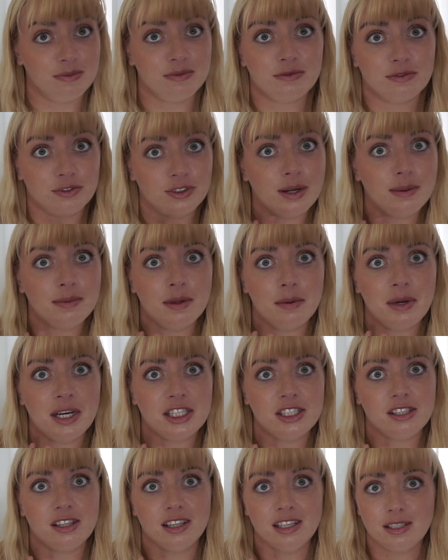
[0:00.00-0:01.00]
from the
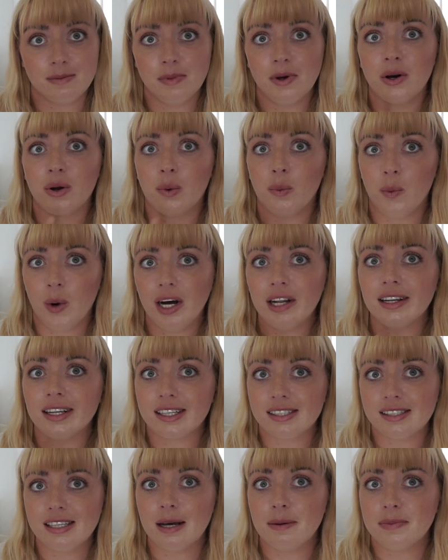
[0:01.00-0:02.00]
pages of this book,
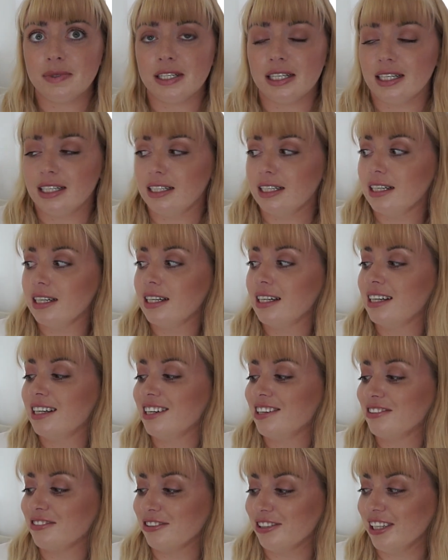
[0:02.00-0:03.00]
well-accepted
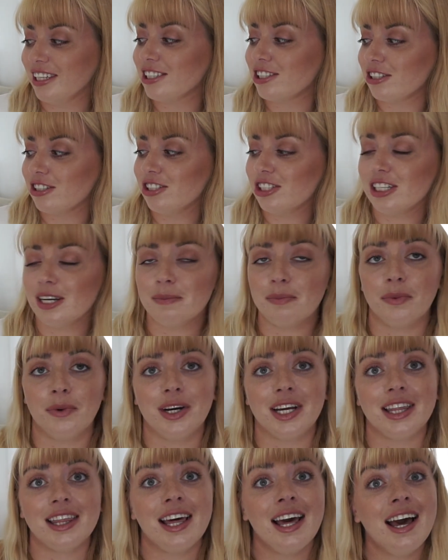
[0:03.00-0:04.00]
relationship
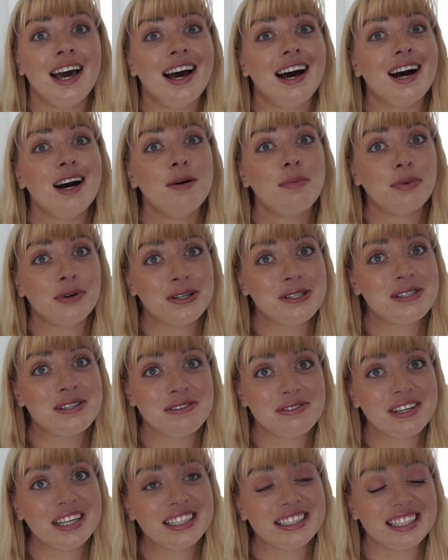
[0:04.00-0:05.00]
with a Prince
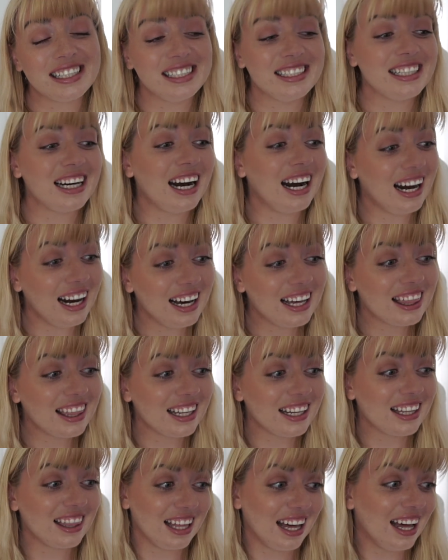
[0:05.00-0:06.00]
of England. I
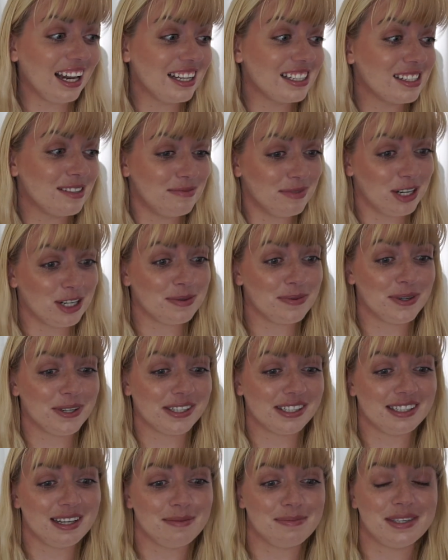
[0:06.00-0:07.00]
think that is a much more
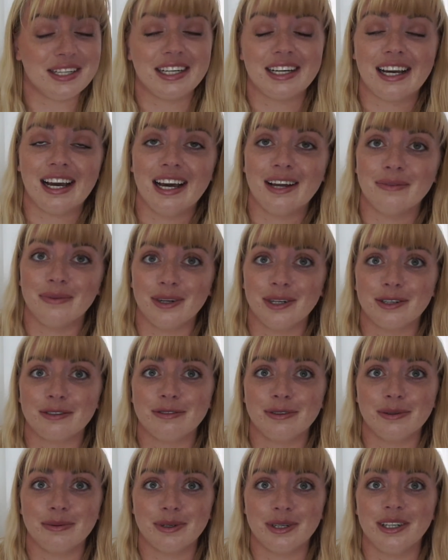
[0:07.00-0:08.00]
accepting and
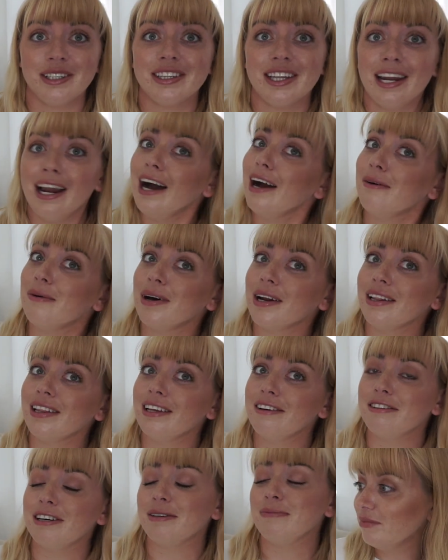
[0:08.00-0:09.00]
wonderful world that I want to
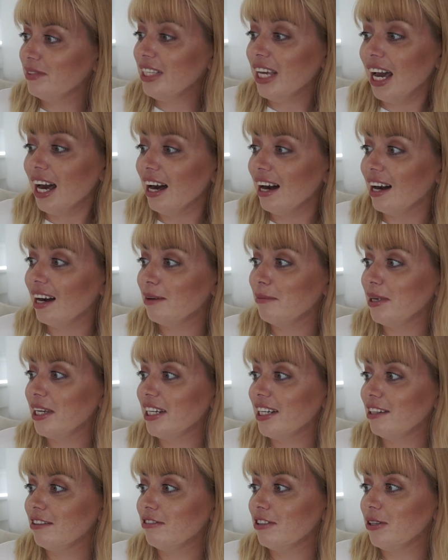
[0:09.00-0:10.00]
live in. Yeah, I
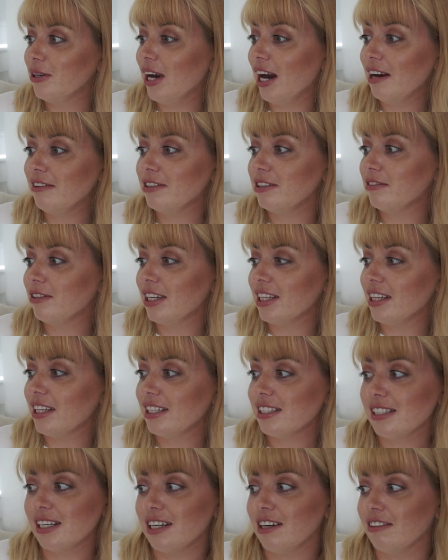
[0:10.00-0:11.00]
mean, if you haven't read
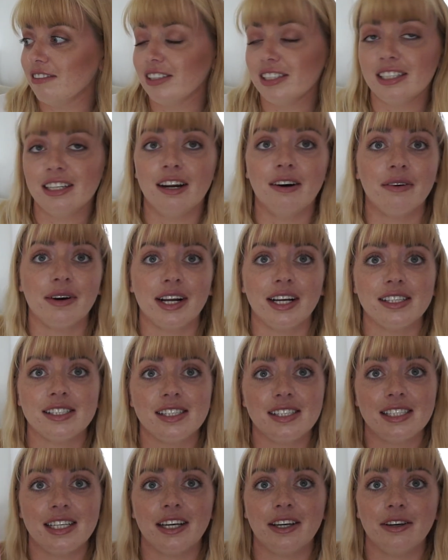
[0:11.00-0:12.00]
this, I don't really know what else
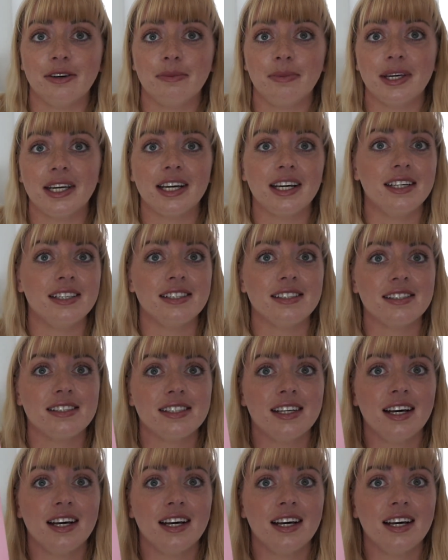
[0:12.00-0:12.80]
to tell you because